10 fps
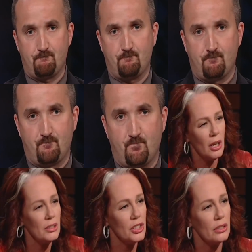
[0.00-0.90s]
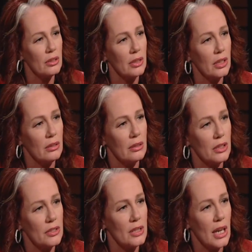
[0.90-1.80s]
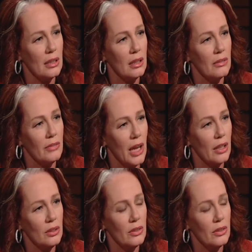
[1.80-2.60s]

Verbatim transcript: And I'm not sure that you're understanding the value